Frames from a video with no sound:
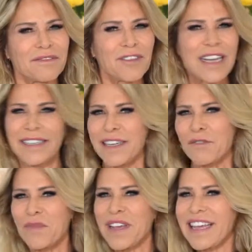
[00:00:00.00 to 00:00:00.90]
rest
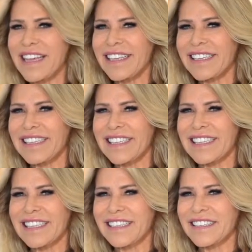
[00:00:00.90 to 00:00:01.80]
in peace,
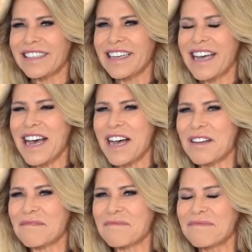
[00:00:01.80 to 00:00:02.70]

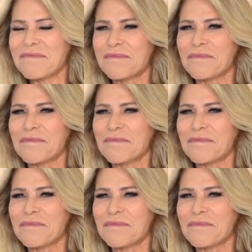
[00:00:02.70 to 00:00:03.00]
we